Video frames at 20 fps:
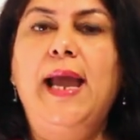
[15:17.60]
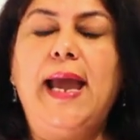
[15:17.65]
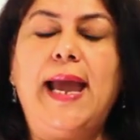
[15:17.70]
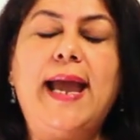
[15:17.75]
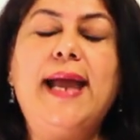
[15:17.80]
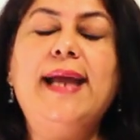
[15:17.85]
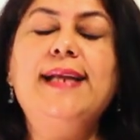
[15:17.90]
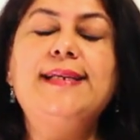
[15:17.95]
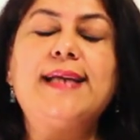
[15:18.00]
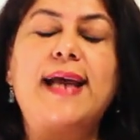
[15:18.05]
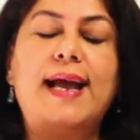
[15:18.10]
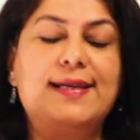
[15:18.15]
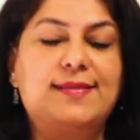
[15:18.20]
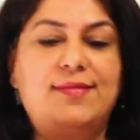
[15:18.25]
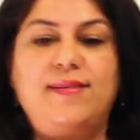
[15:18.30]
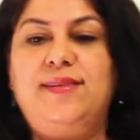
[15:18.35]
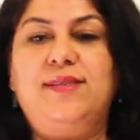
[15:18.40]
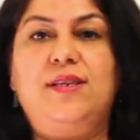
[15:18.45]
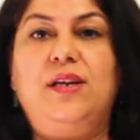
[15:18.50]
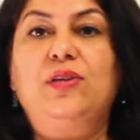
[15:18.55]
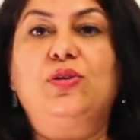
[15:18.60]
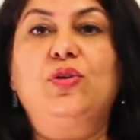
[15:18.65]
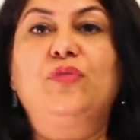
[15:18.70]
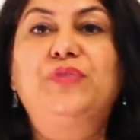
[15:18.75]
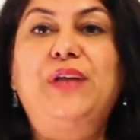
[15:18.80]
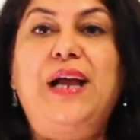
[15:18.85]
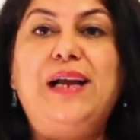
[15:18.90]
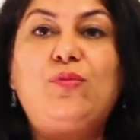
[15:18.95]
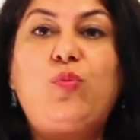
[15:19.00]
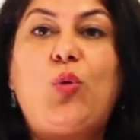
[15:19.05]
And as a result
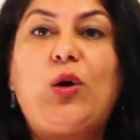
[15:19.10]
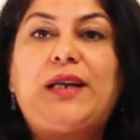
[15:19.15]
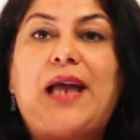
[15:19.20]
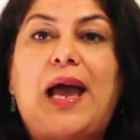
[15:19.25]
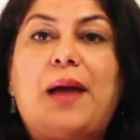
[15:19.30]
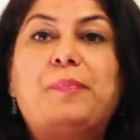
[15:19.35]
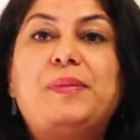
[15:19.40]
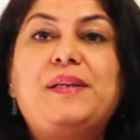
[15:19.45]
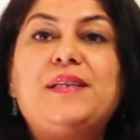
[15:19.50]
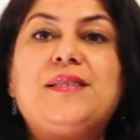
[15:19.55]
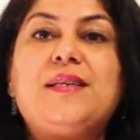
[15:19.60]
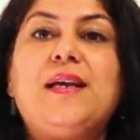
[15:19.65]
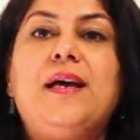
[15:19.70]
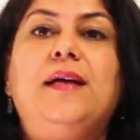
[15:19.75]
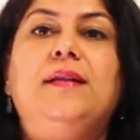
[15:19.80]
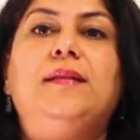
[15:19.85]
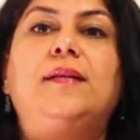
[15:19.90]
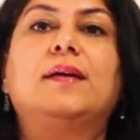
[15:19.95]
of that, what happens?